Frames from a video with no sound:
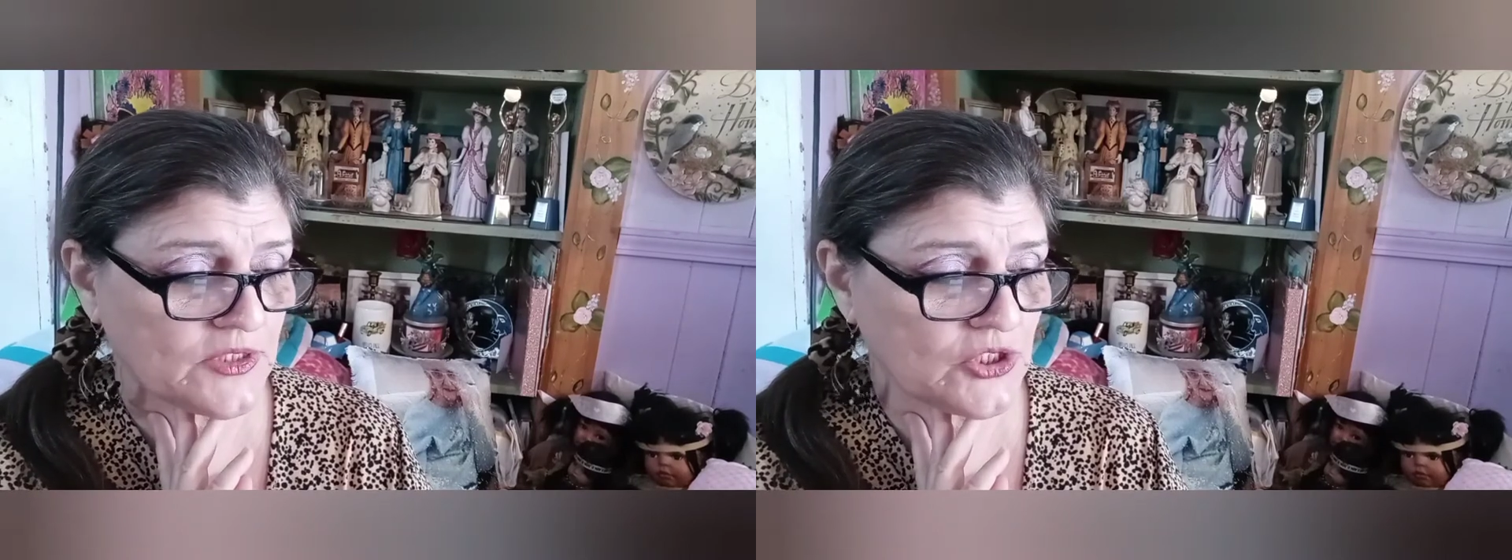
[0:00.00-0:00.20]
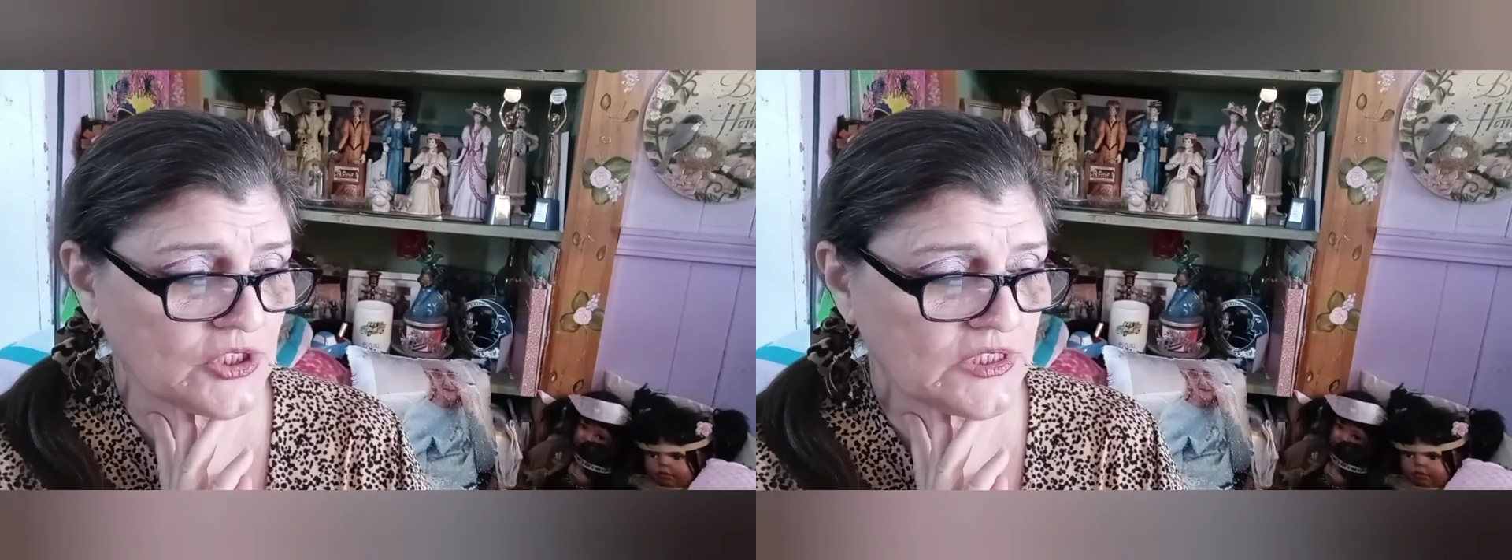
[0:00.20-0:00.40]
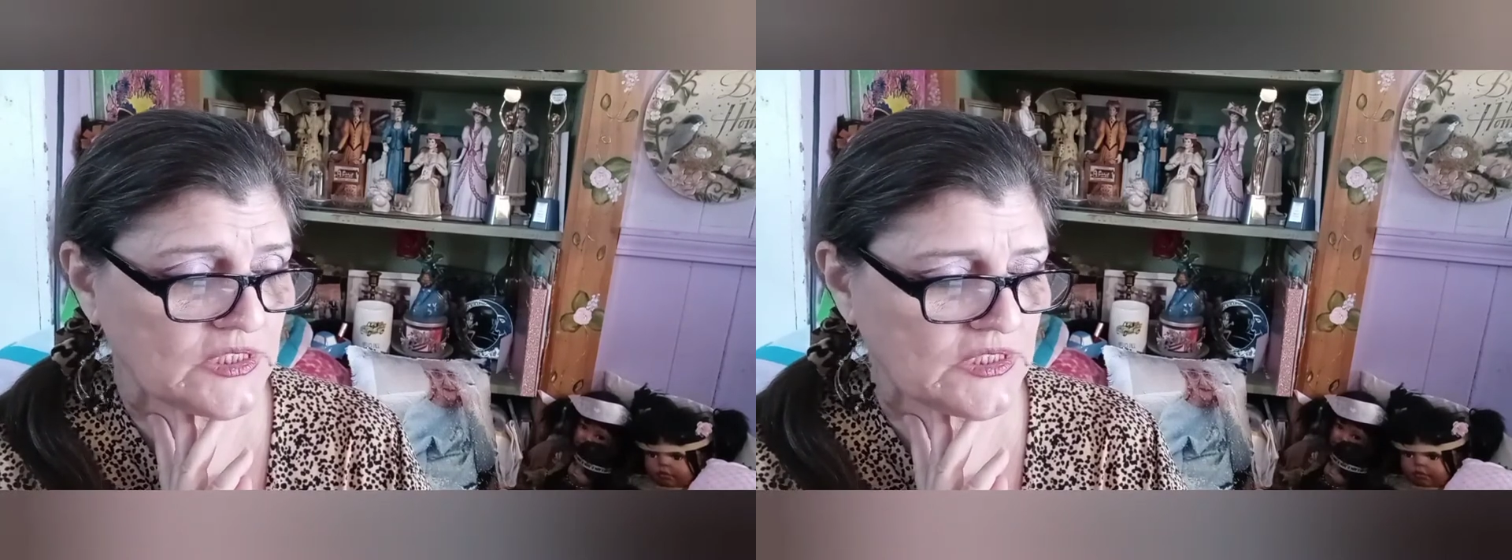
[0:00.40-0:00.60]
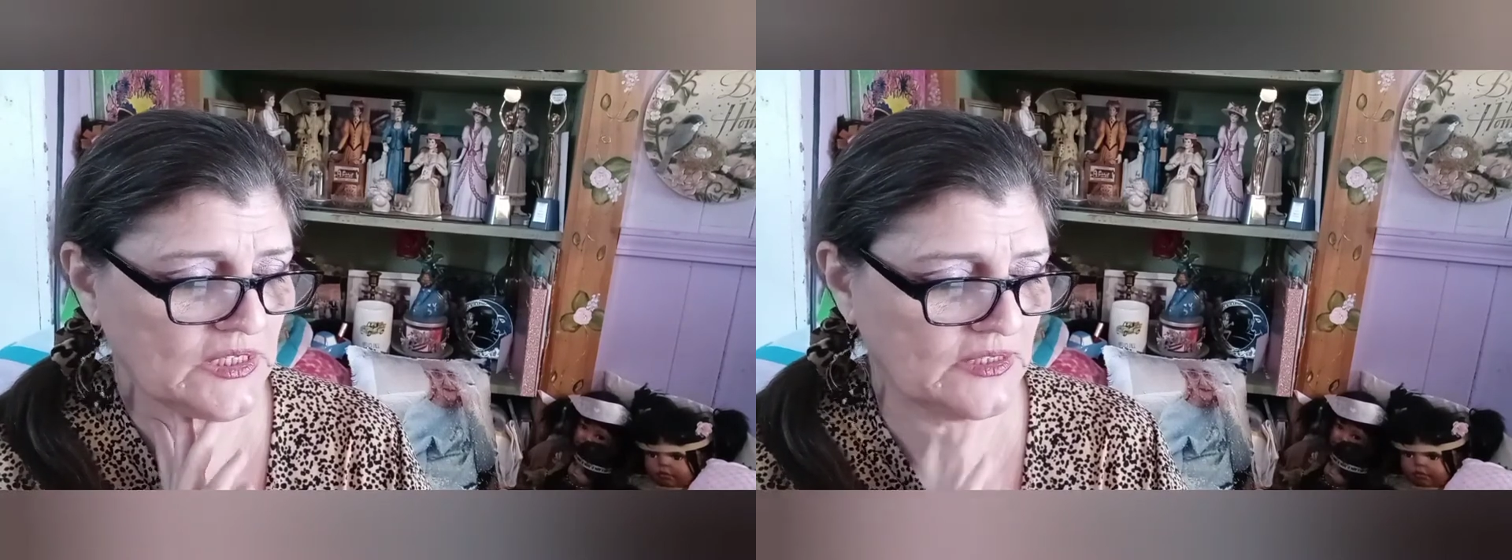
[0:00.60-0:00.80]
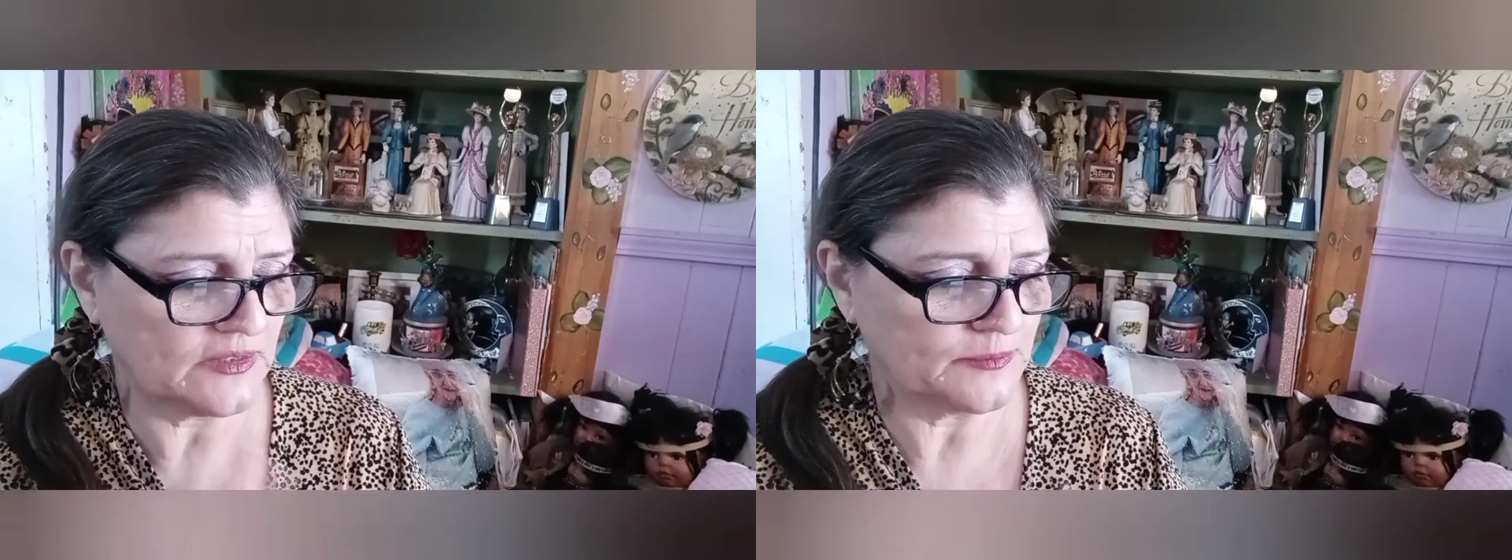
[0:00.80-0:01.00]
she
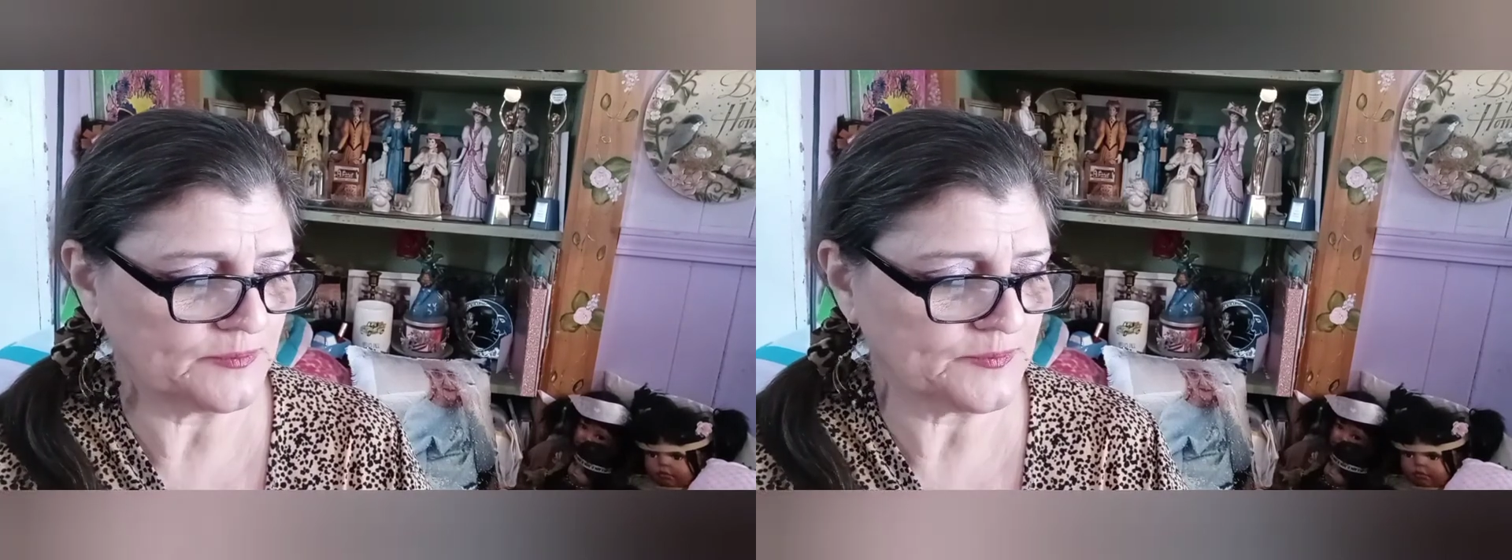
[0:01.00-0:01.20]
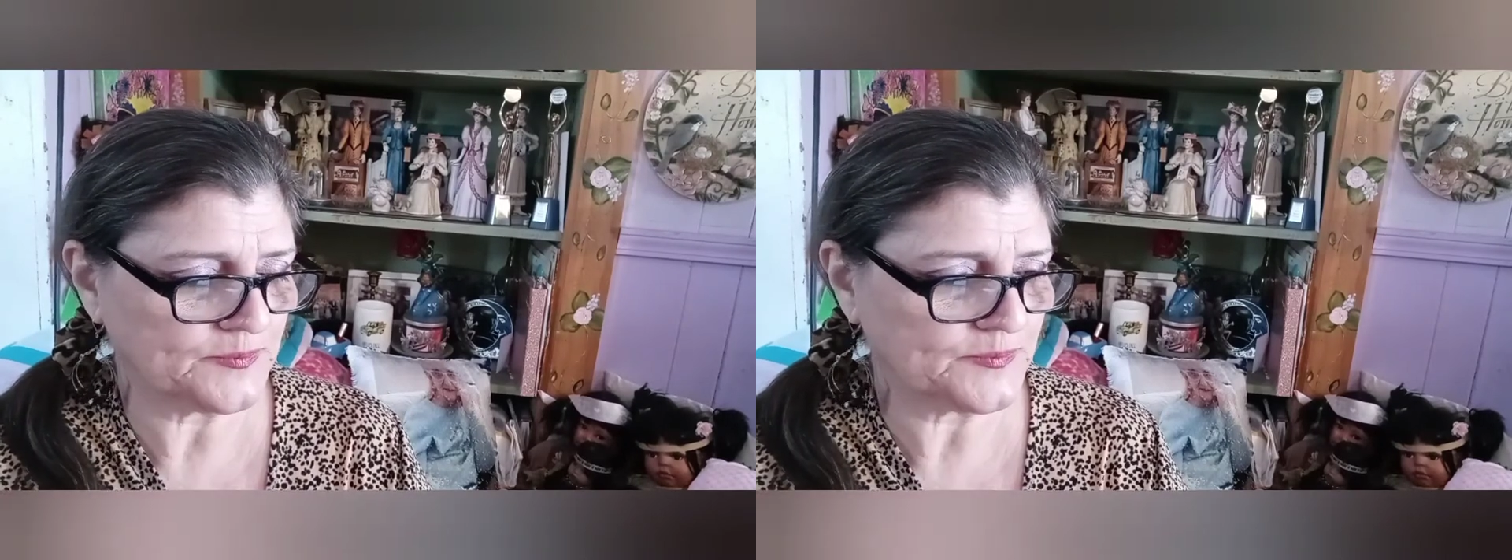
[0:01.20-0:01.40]
um